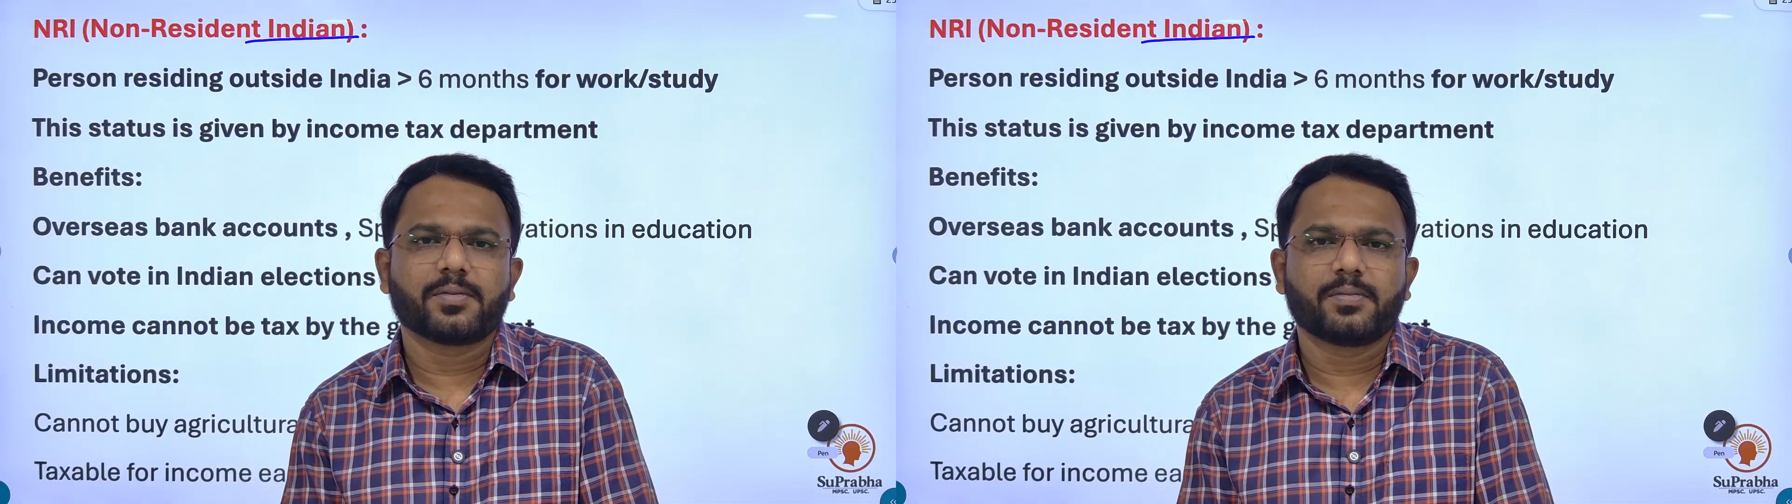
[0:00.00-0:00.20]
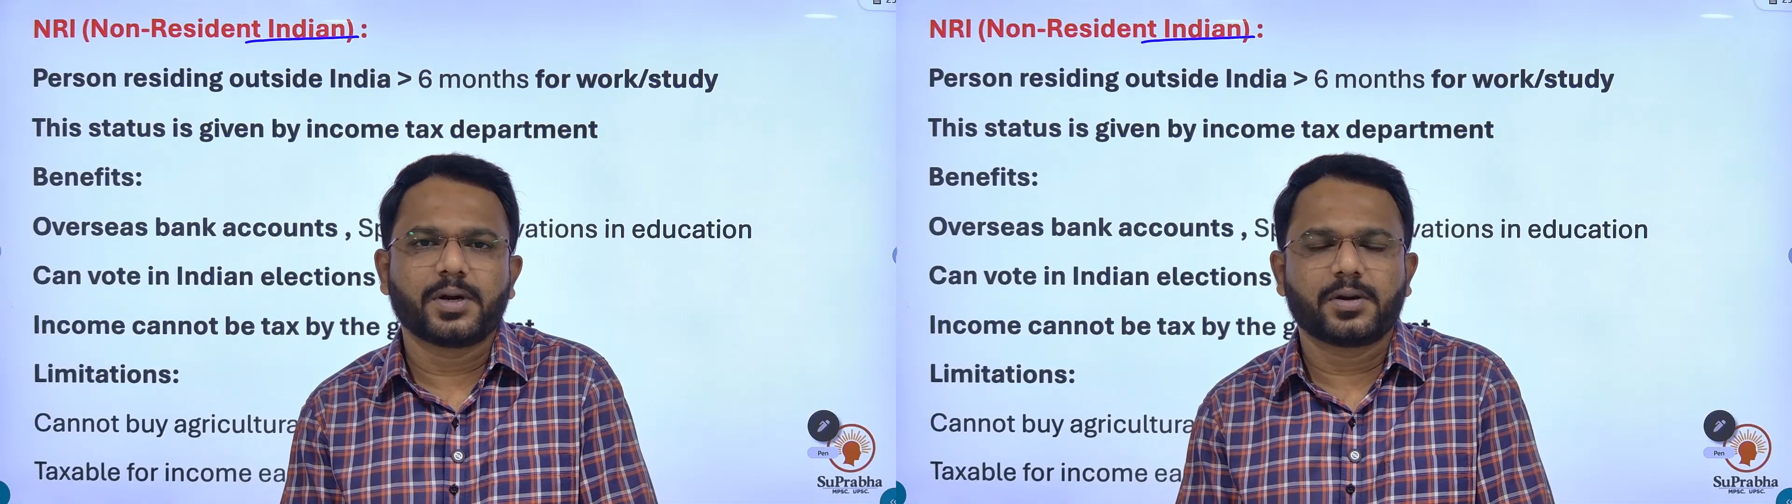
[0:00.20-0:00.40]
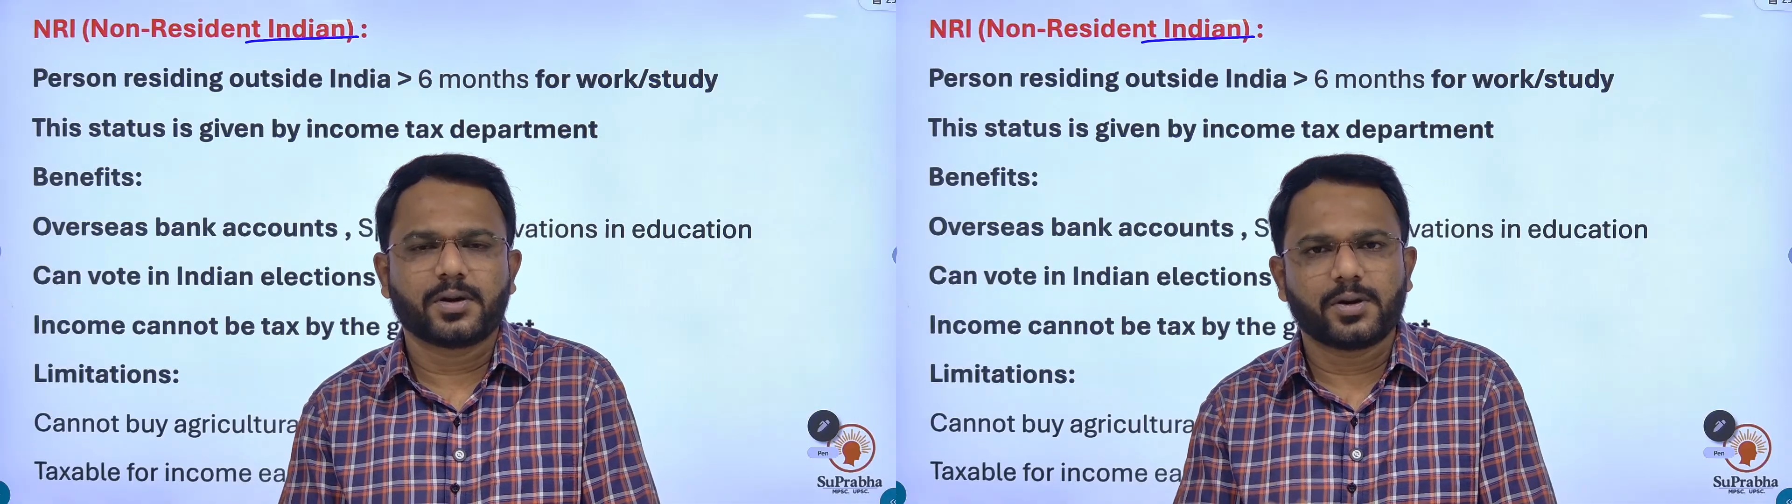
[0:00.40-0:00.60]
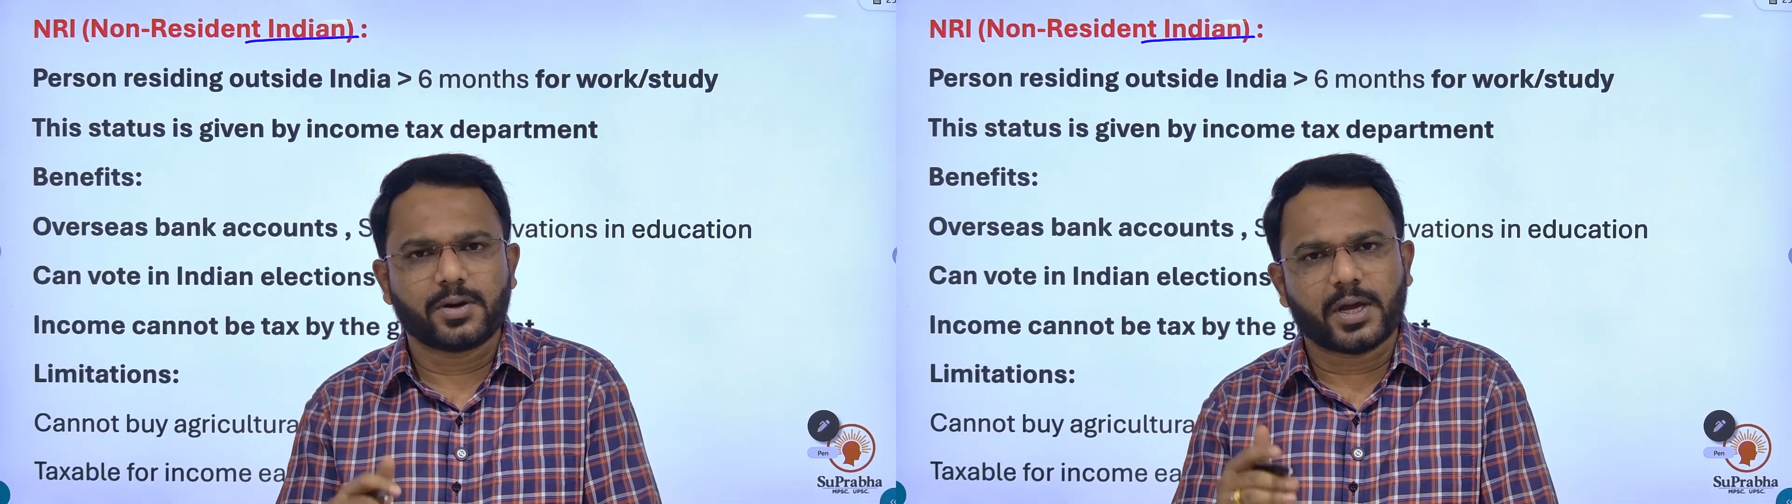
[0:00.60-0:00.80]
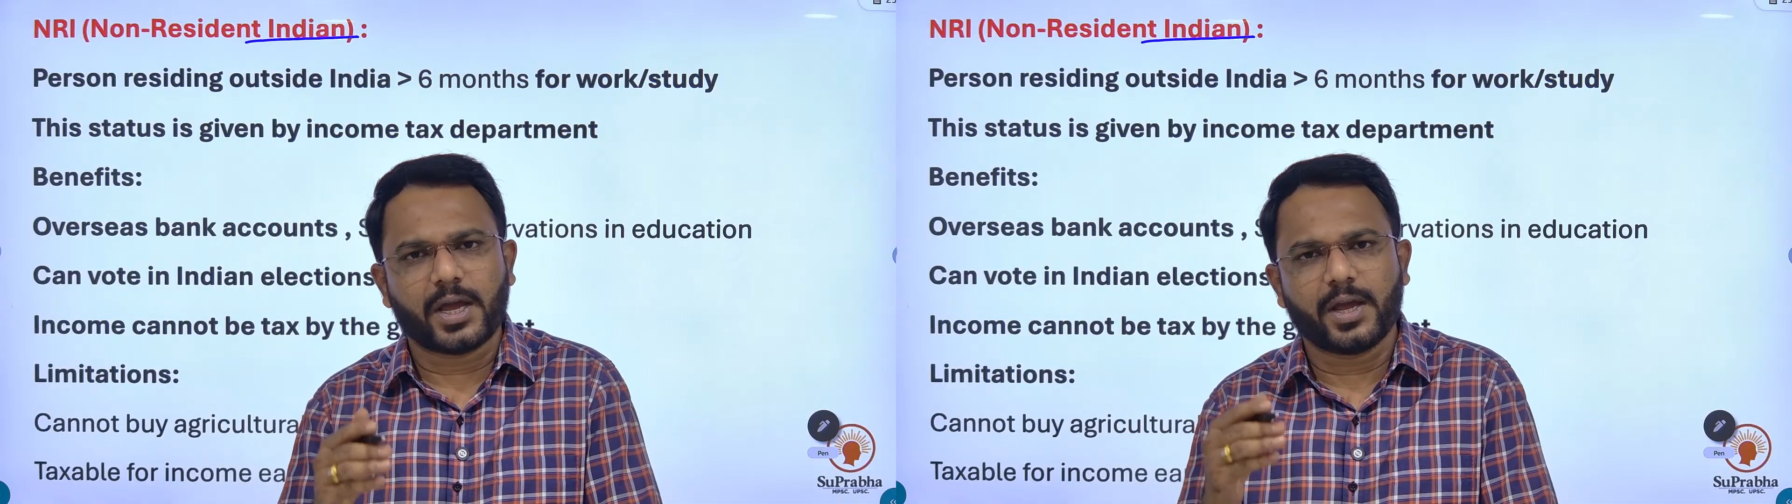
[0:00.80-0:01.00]
but
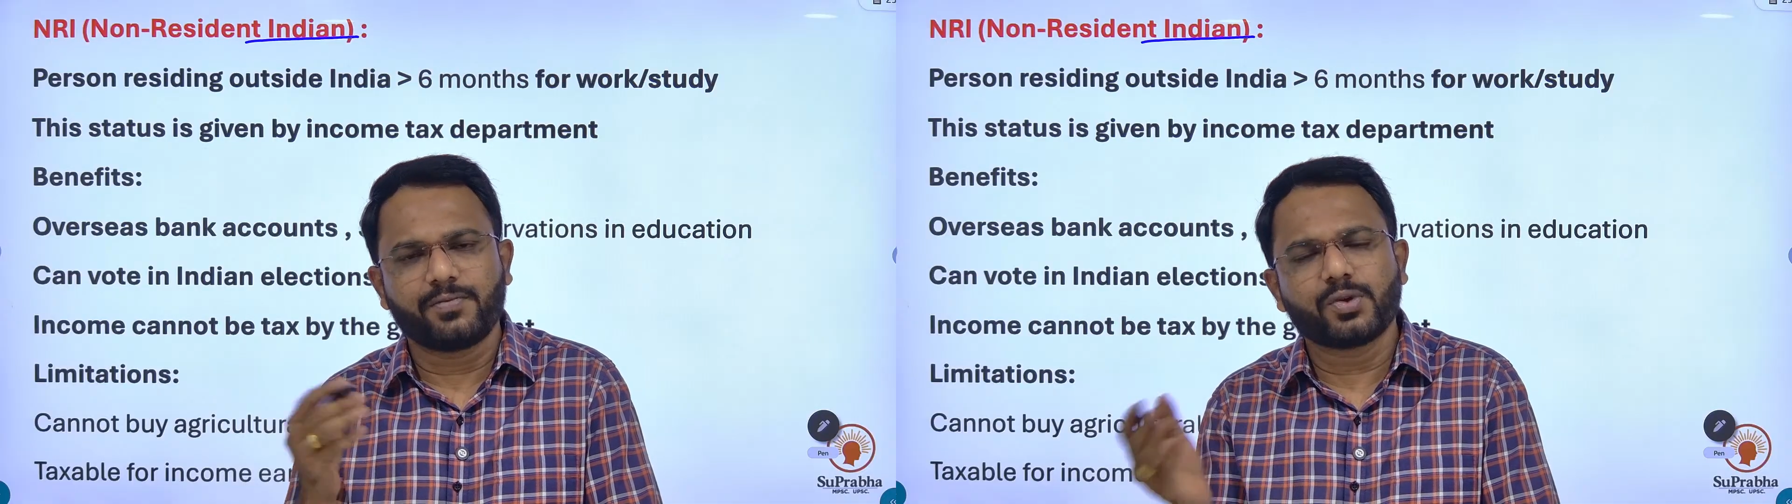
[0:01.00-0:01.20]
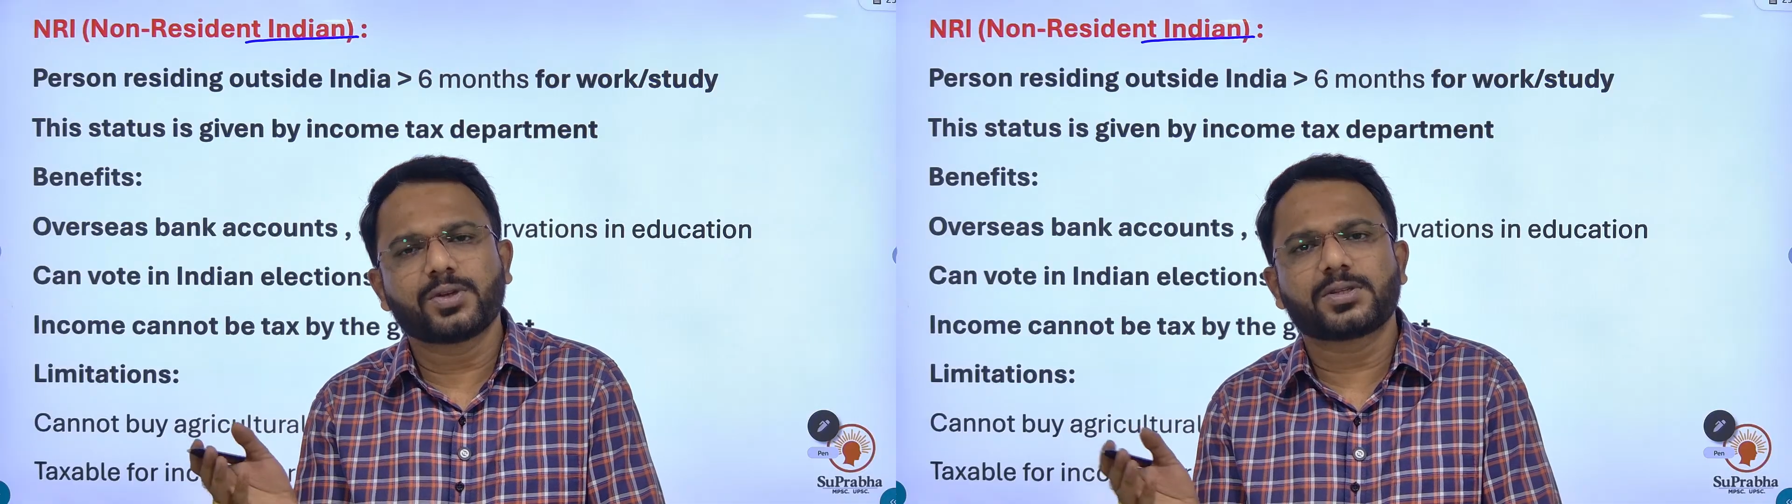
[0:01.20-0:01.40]
have you this?